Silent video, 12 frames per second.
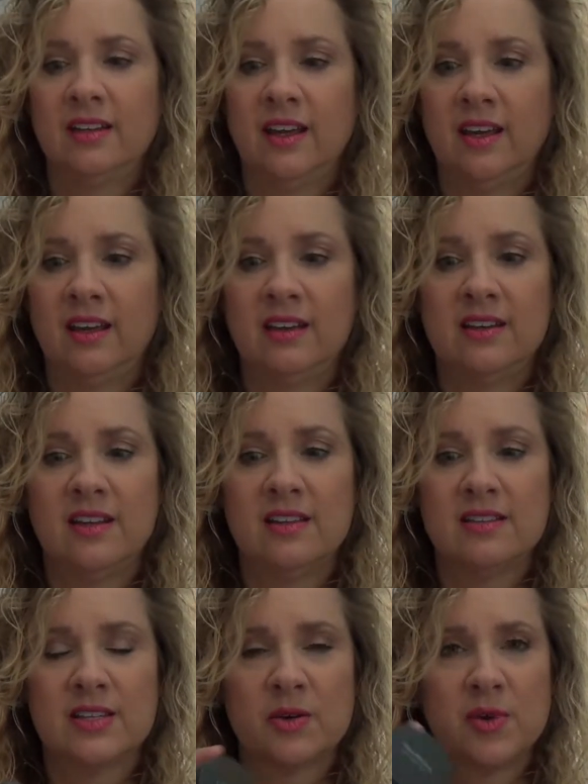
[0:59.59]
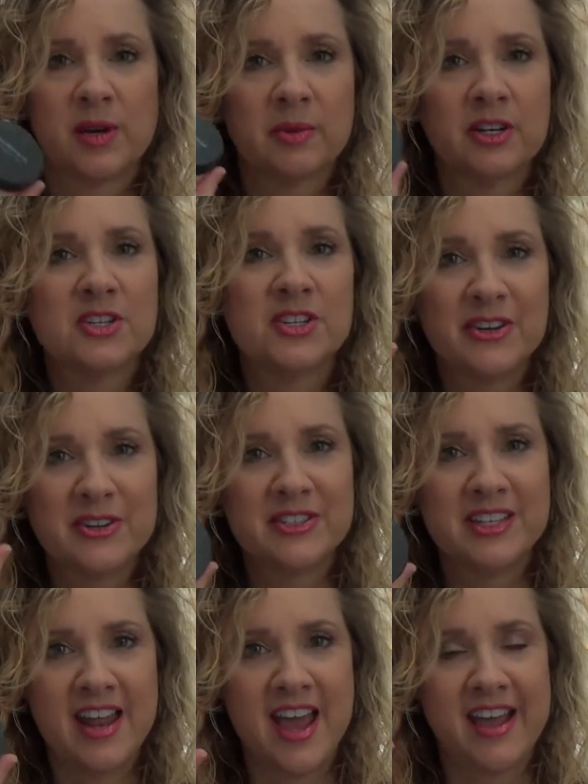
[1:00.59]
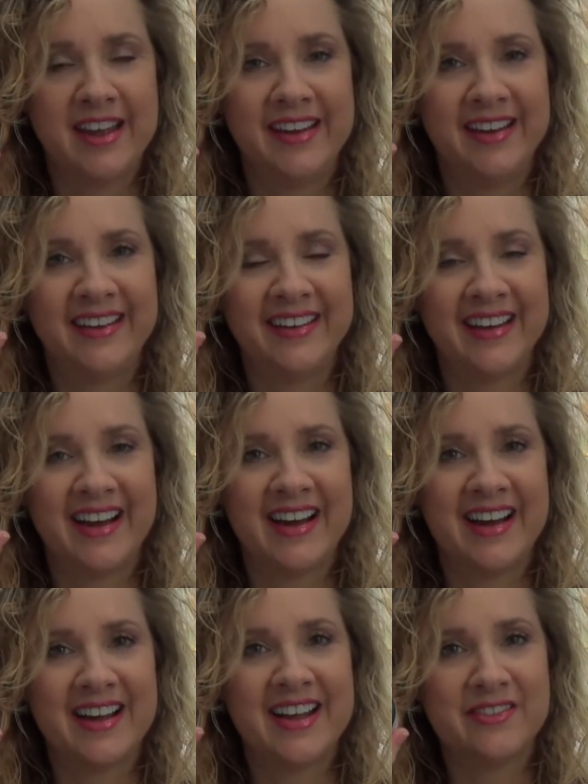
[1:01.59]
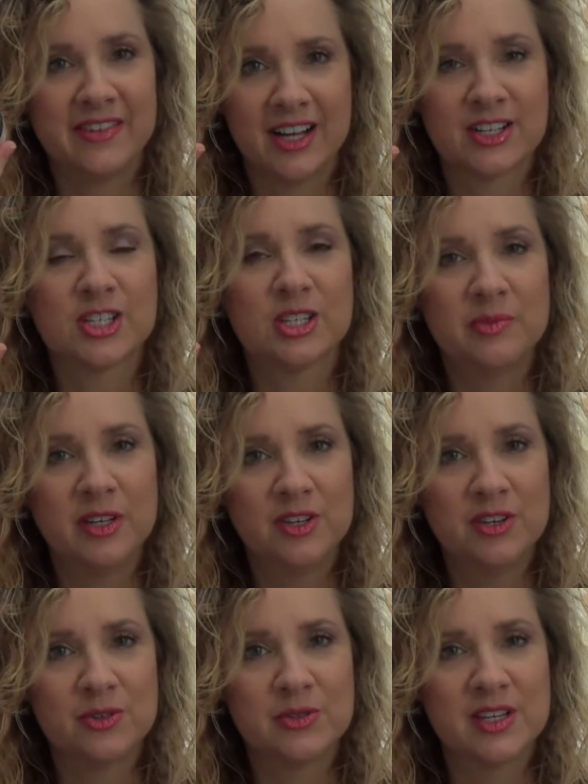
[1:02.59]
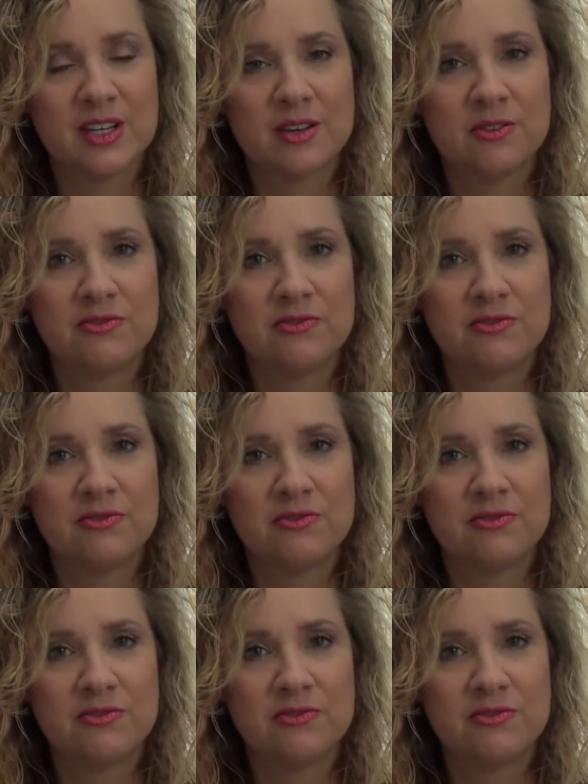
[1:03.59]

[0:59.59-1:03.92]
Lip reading: And so what I'm going to show you today, I have actually been using